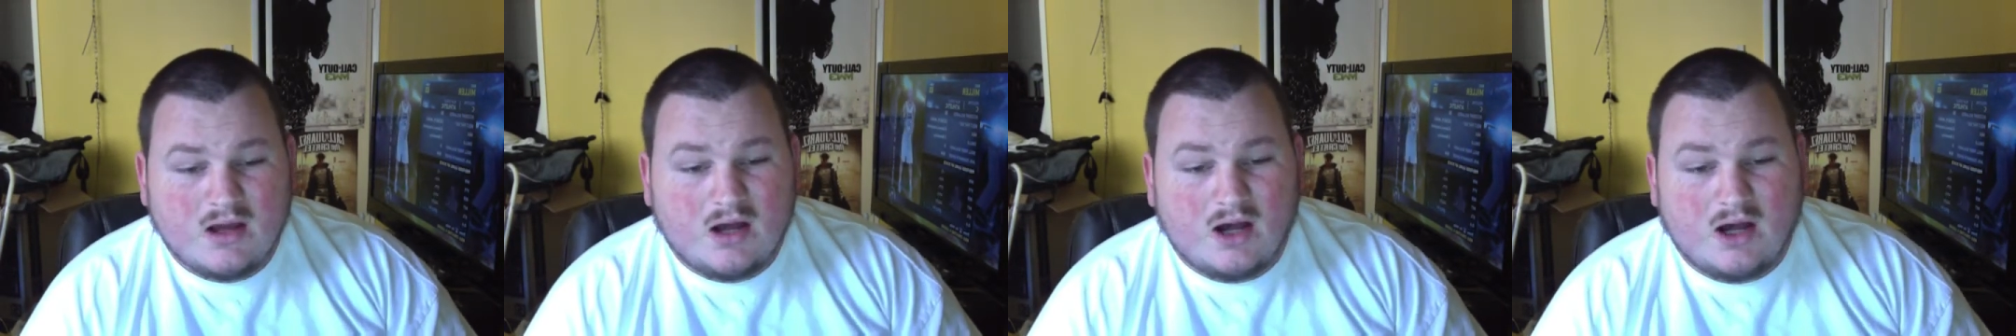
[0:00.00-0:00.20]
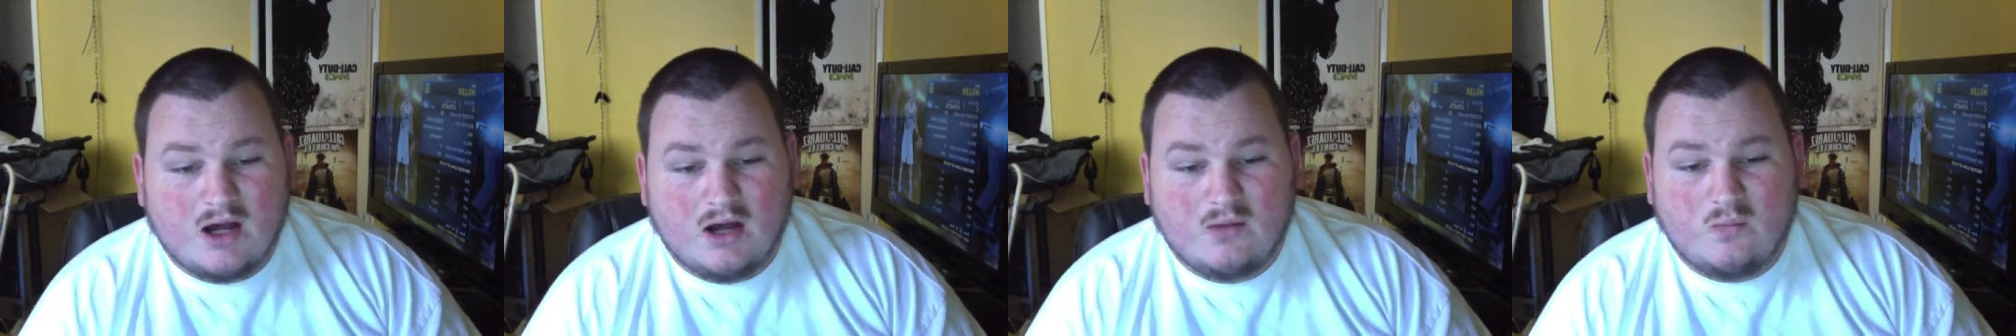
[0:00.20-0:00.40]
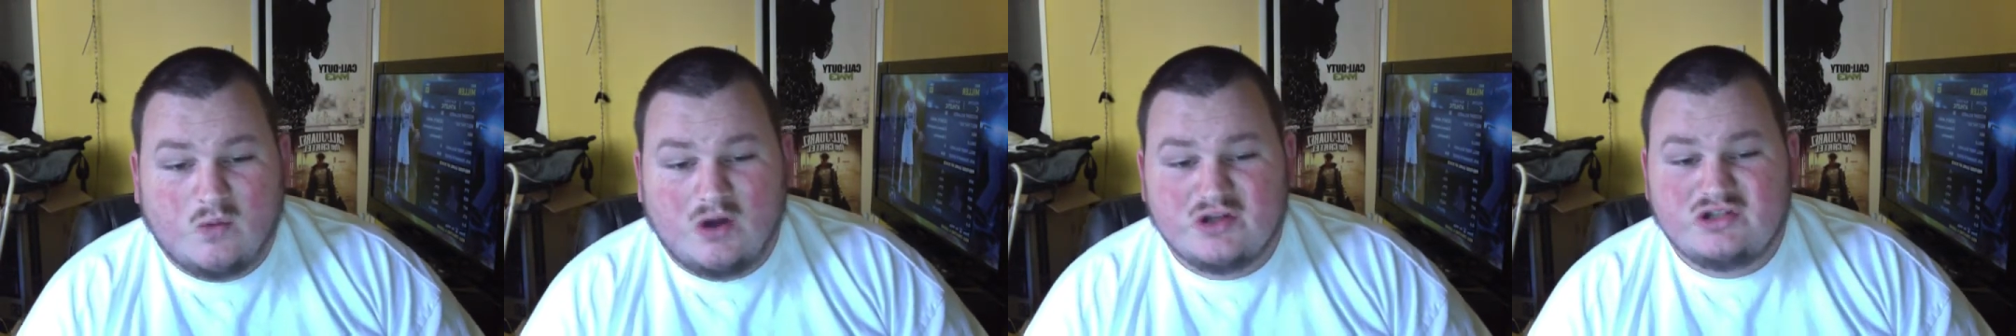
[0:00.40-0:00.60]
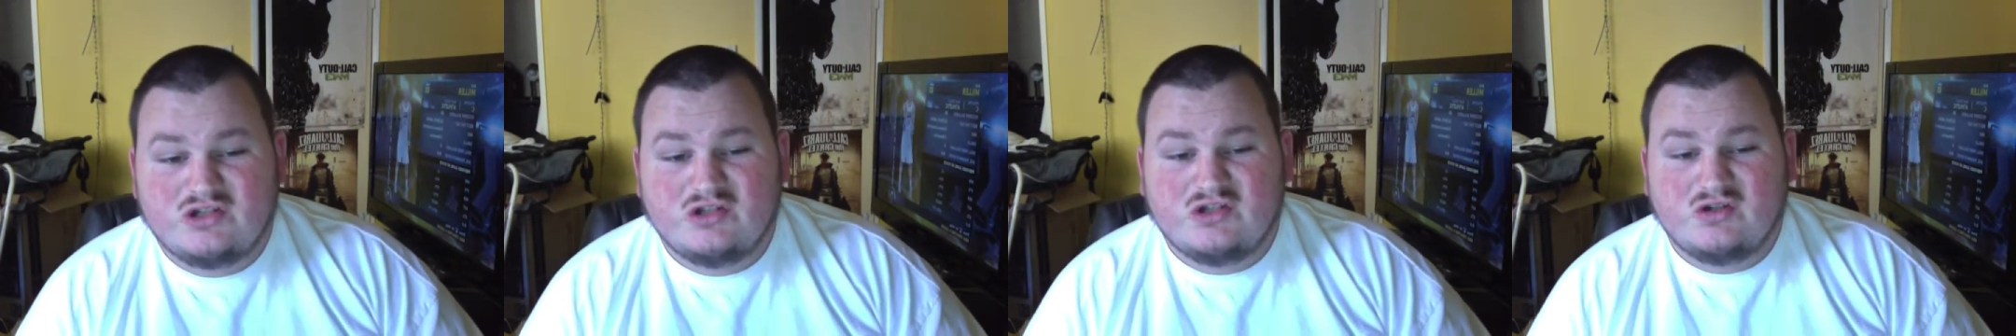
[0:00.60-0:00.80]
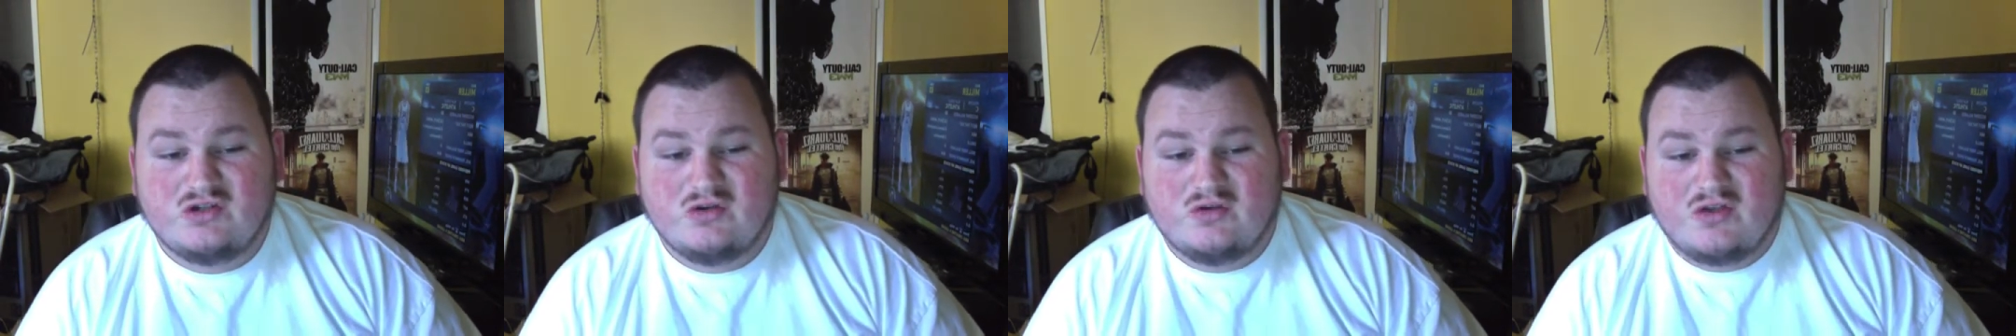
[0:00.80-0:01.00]
Once
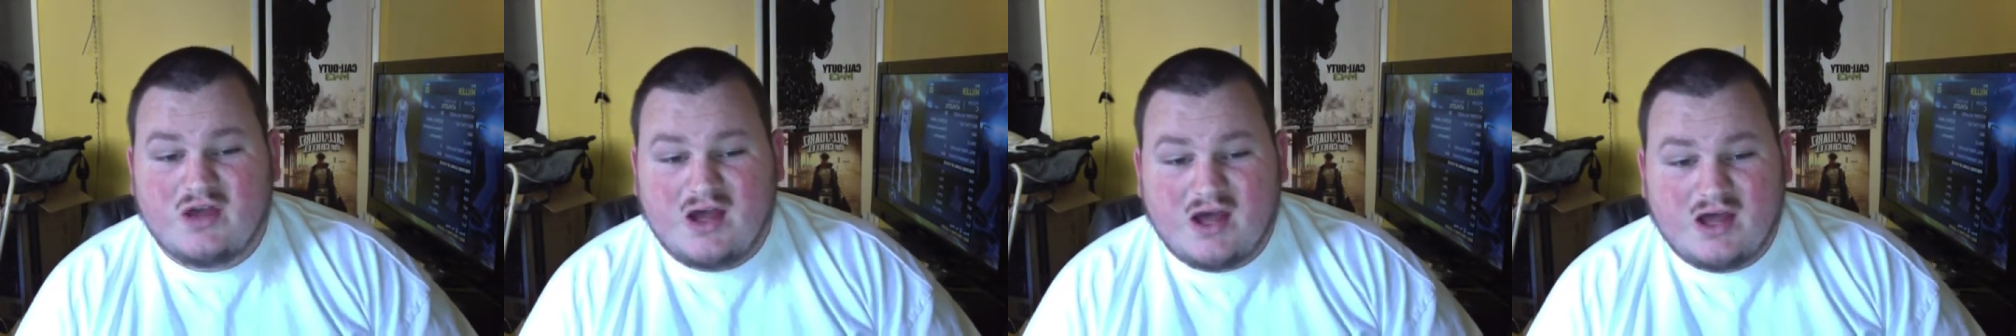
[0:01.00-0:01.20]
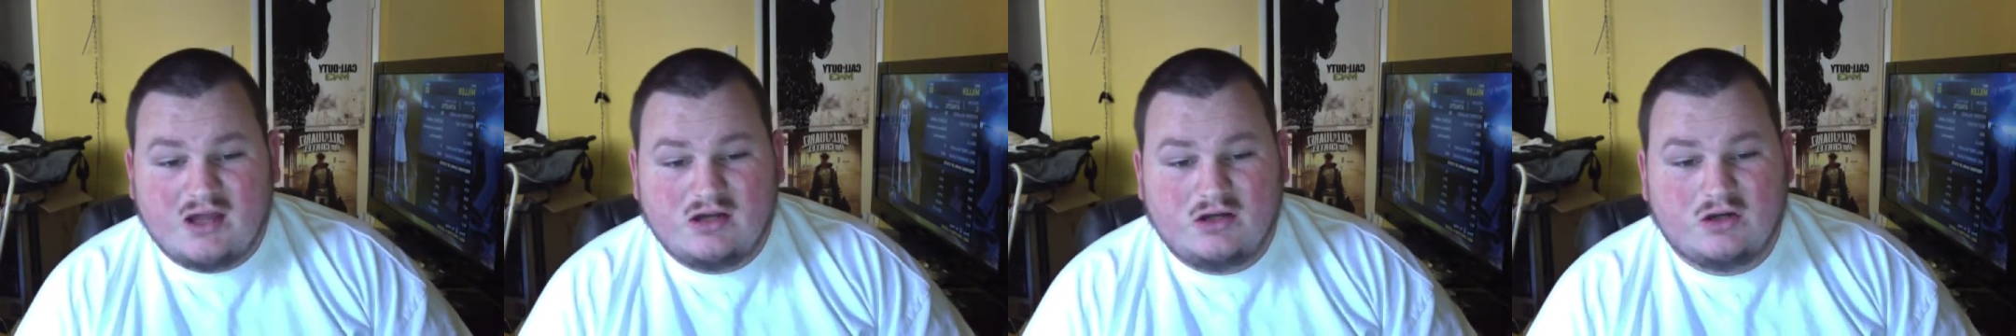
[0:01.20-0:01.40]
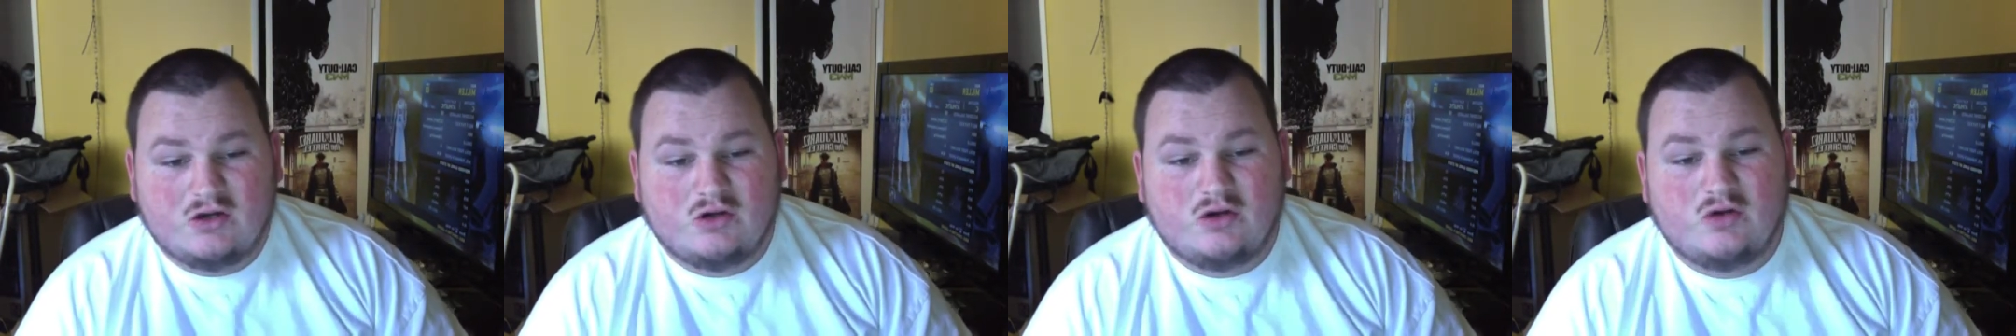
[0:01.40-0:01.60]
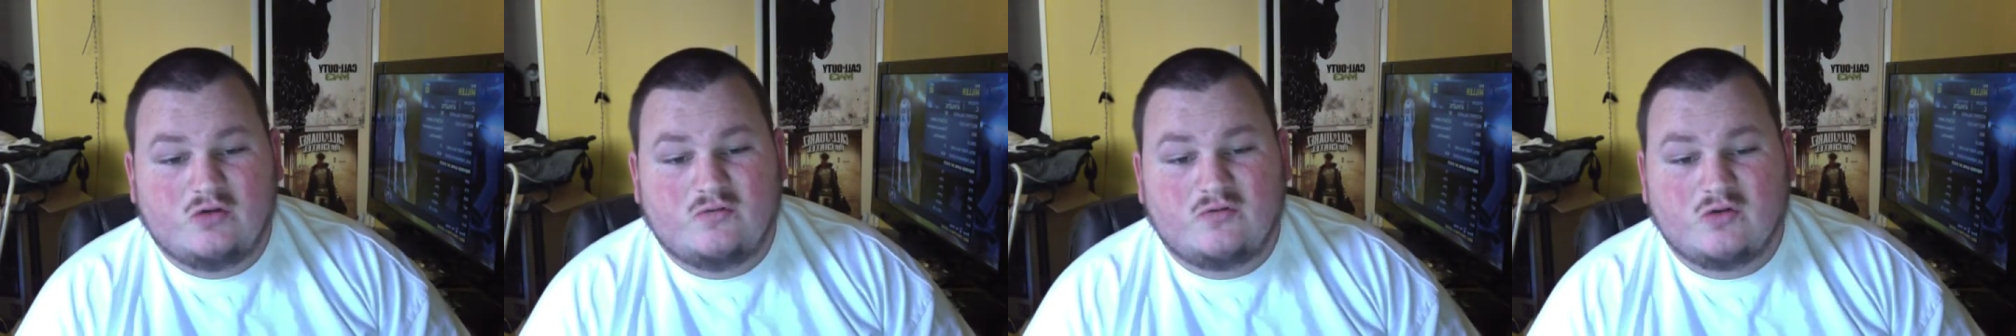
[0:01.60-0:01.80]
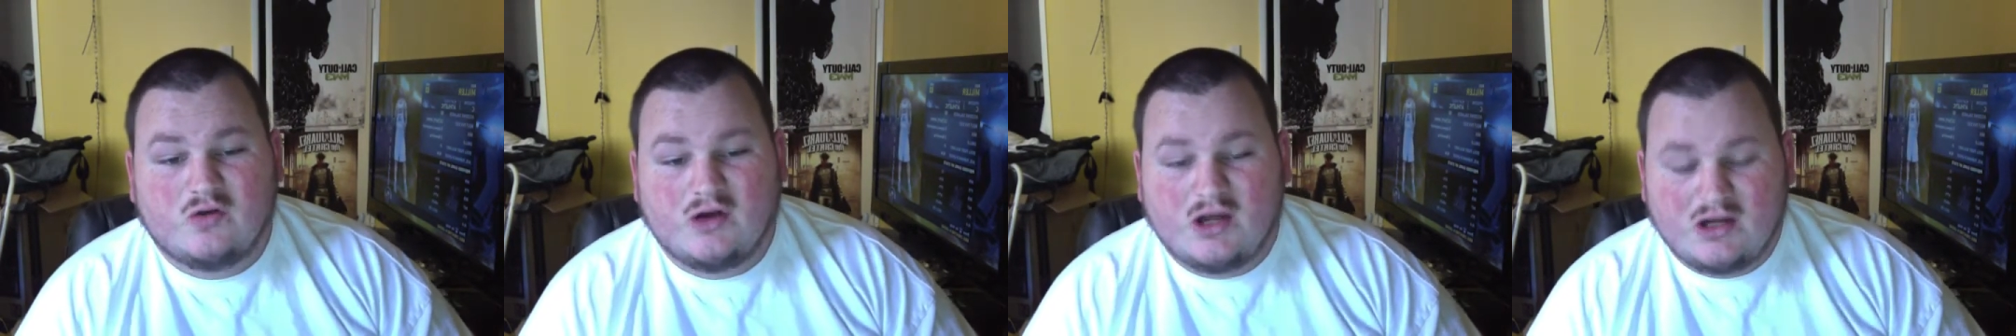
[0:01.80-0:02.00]
you do that, you've
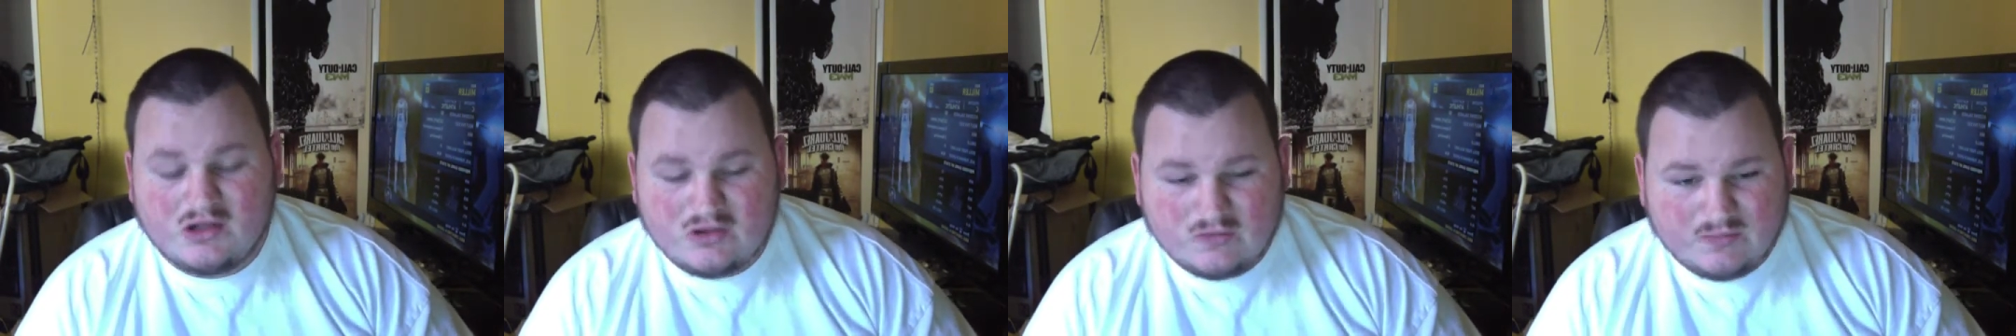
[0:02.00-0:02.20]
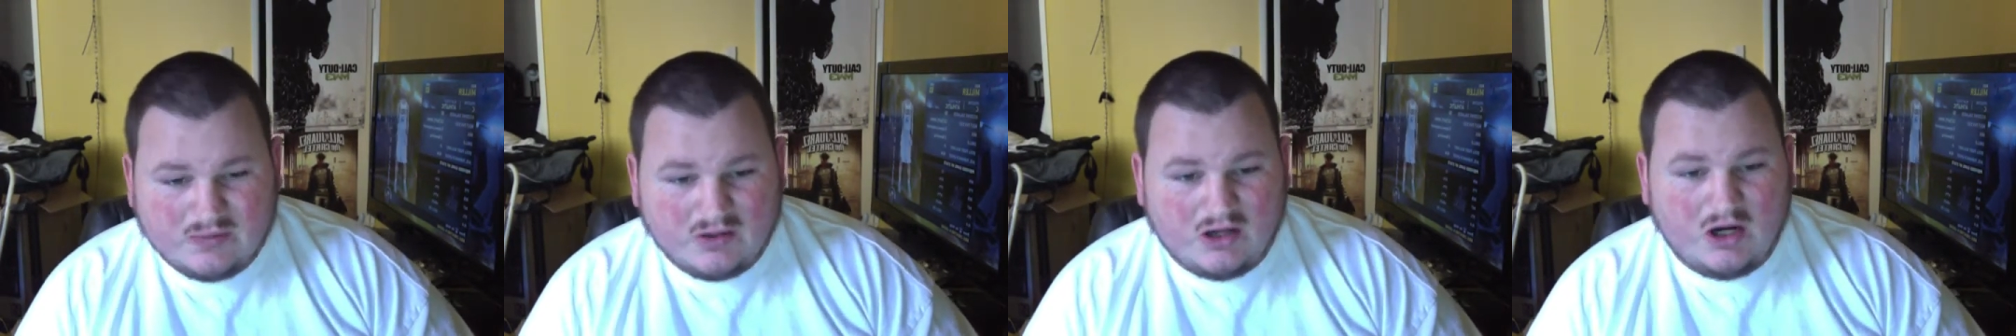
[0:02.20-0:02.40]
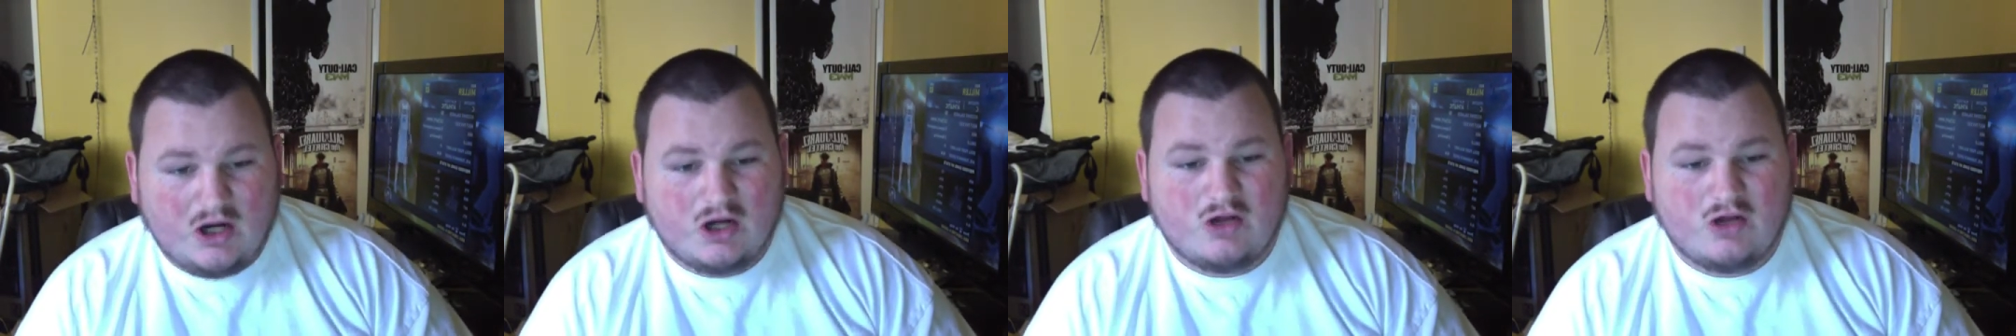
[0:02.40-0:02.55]
created your player,